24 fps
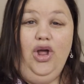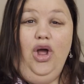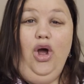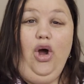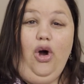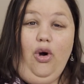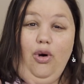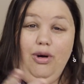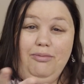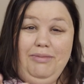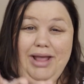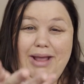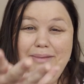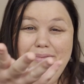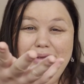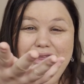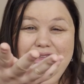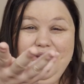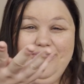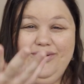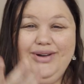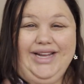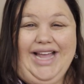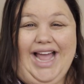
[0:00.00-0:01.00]
Or maybe
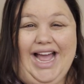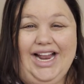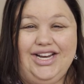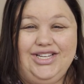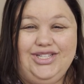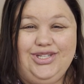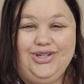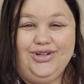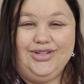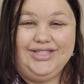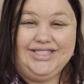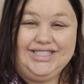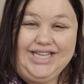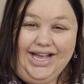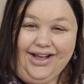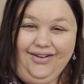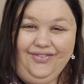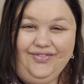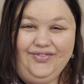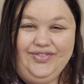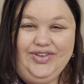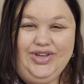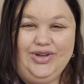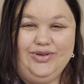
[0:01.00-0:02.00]
you'll catch
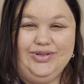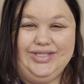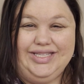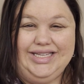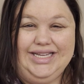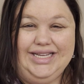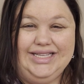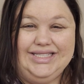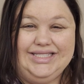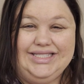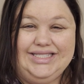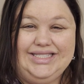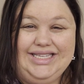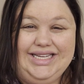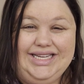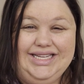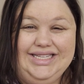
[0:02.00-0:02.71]
yourself using a Z